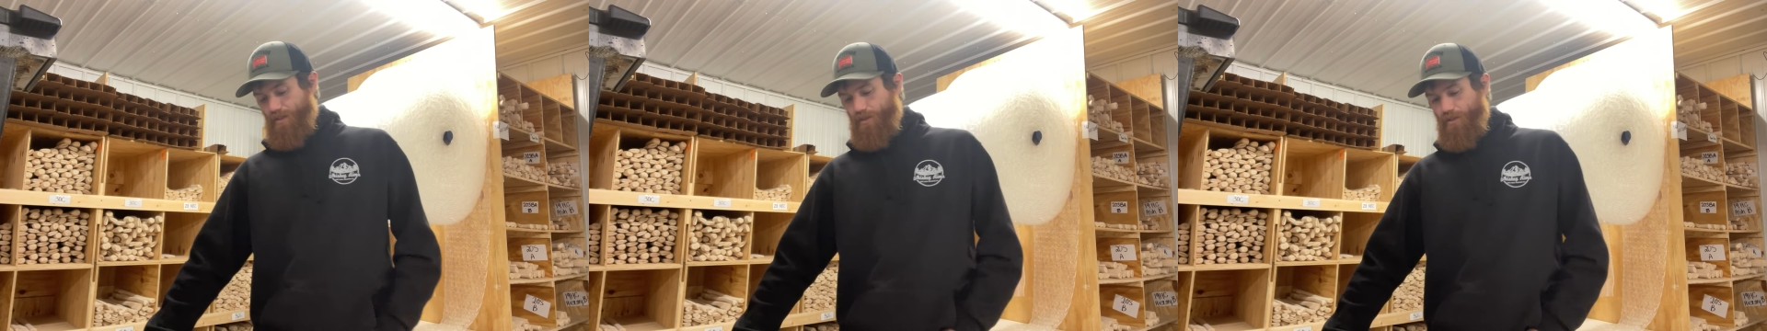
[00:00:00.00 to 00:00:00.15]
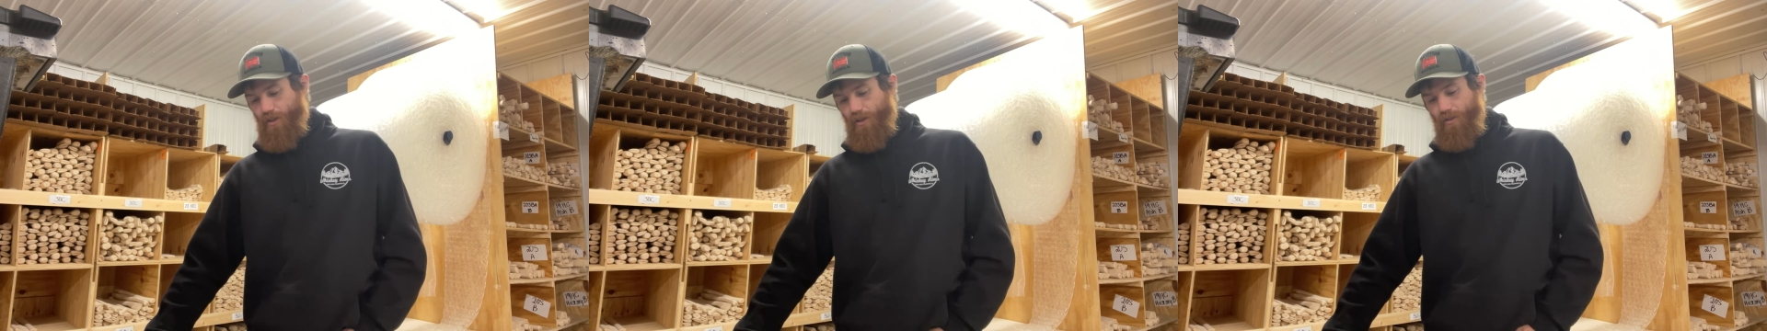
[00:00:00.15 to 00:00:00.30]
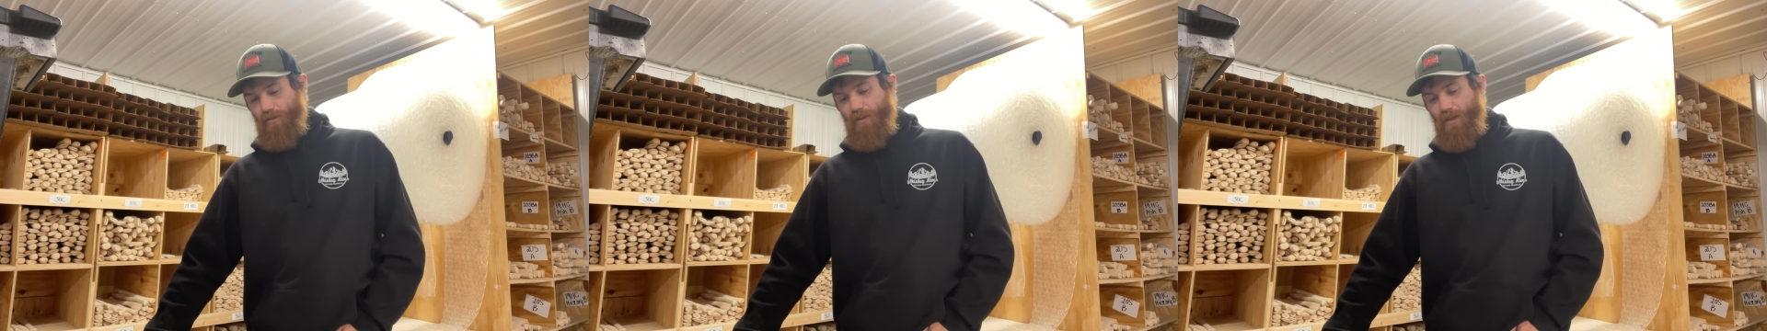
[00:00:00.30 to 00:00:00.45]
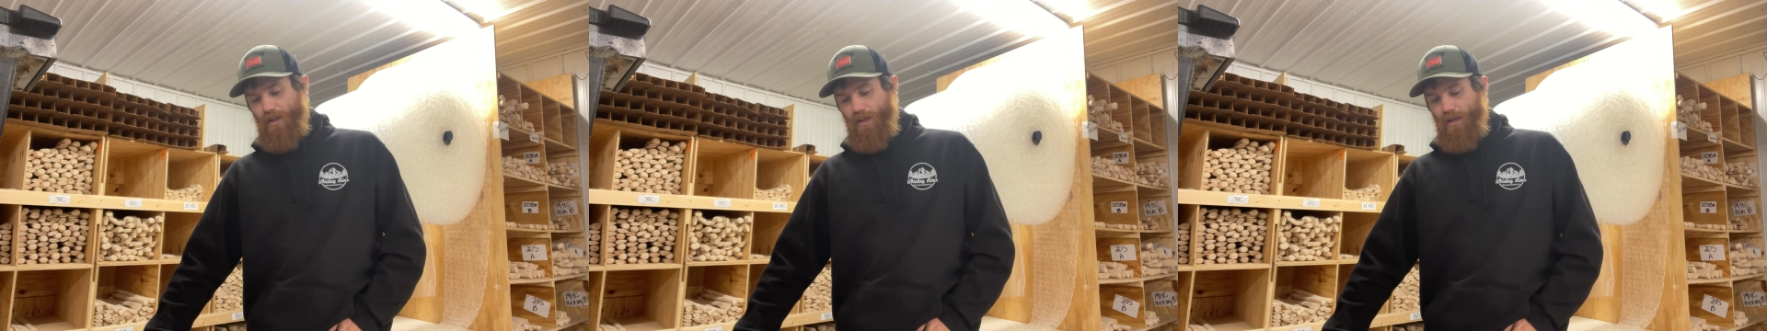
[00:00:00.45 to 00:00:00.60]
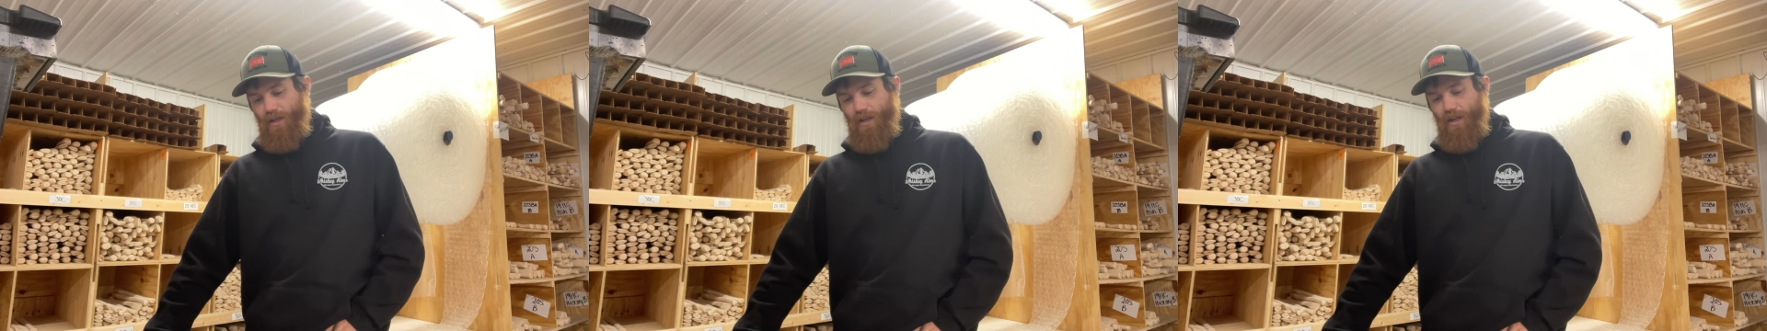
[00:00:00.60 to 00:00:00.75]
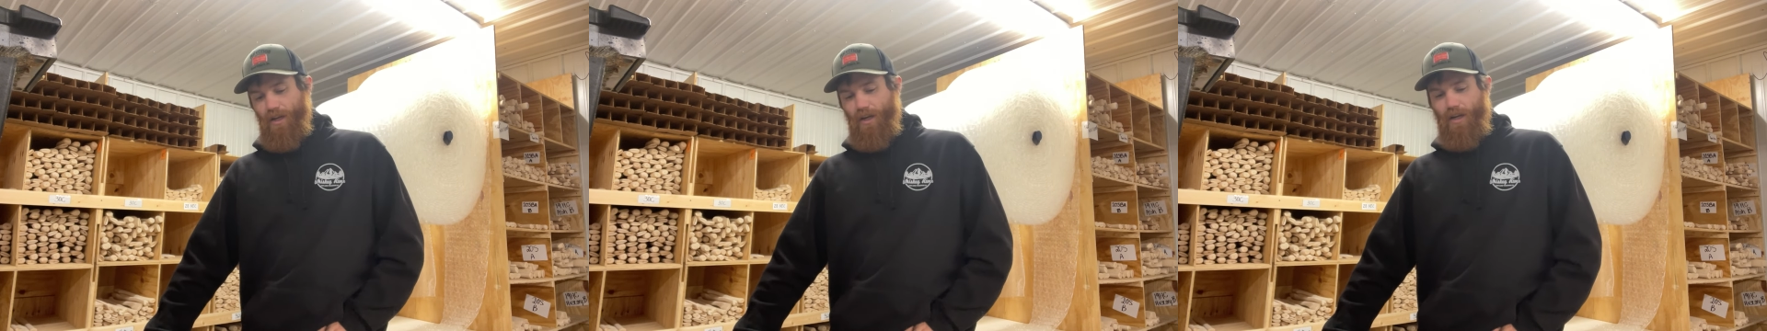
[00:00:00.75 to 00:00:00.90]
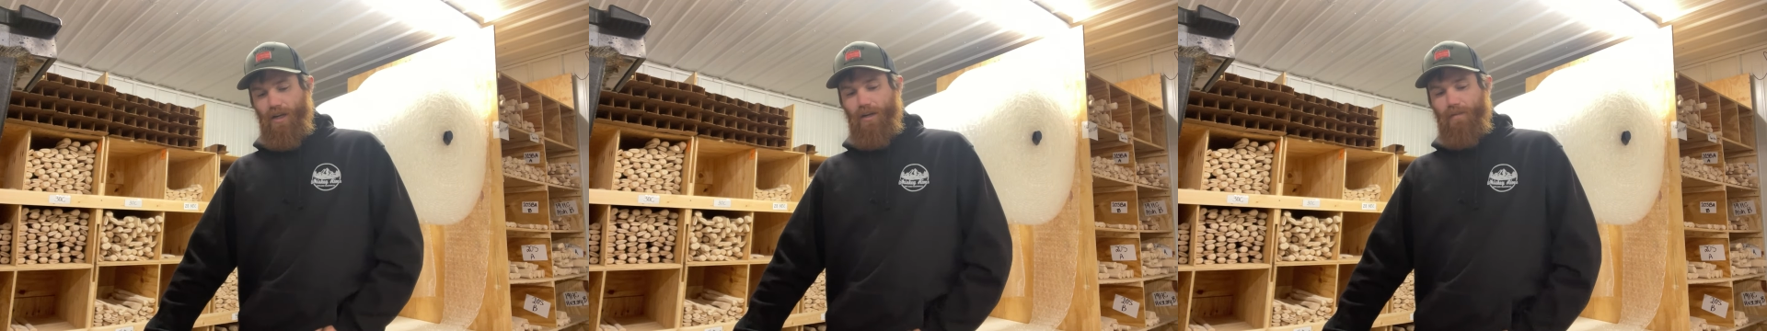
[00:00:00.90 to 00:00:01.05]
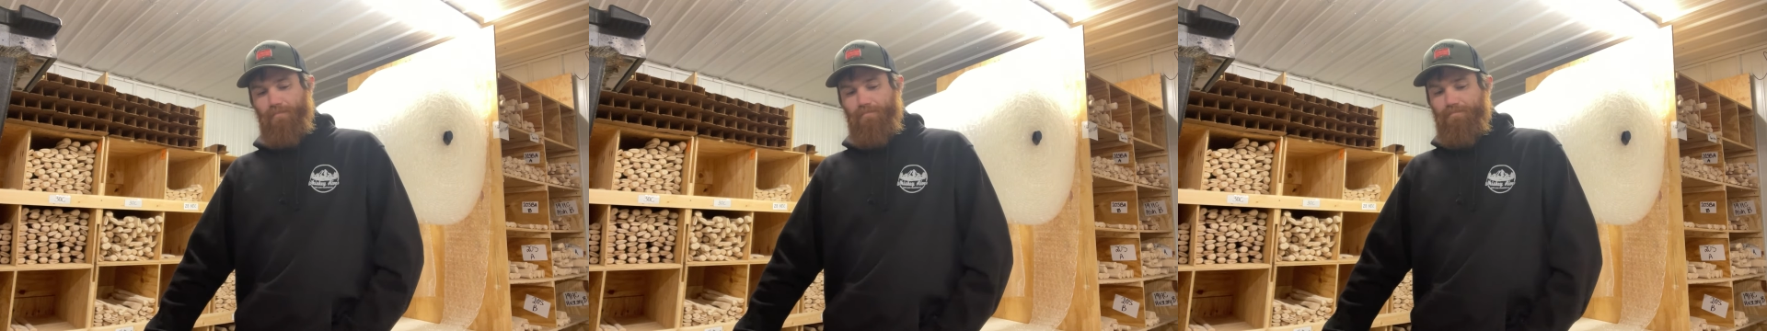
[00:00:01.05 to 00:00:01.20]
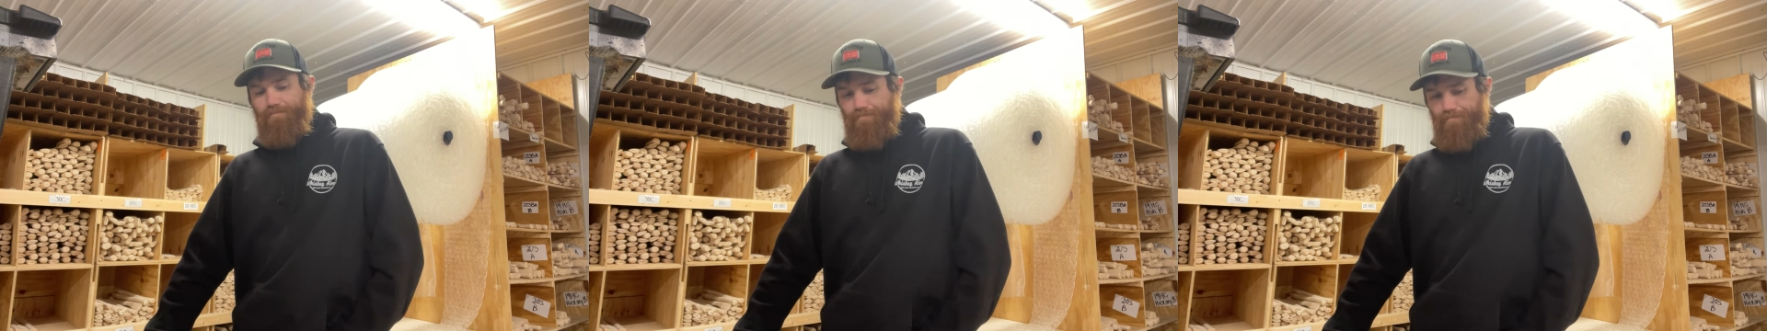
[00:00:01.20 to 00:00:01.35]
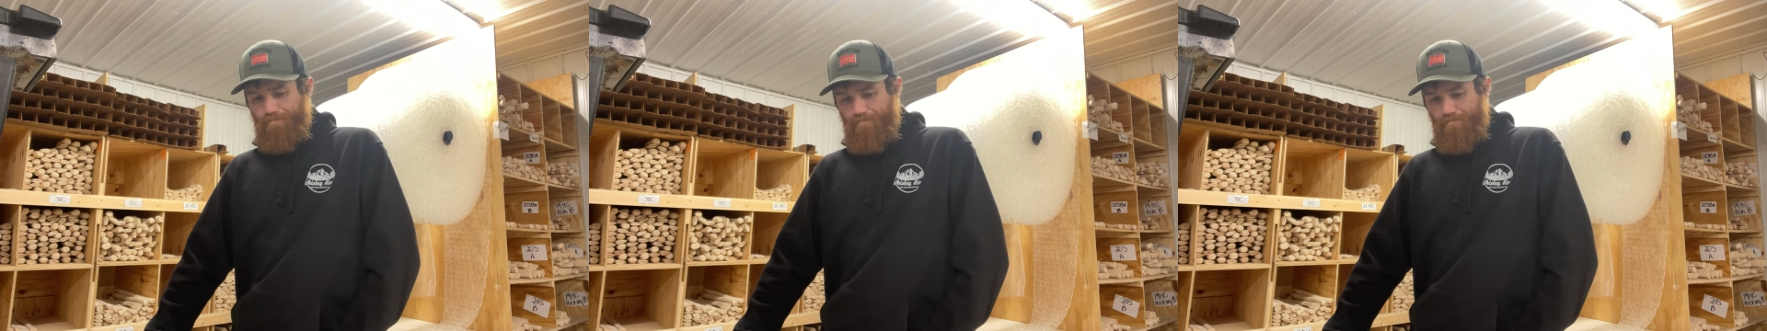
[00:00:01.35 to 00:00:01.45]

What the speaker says: So I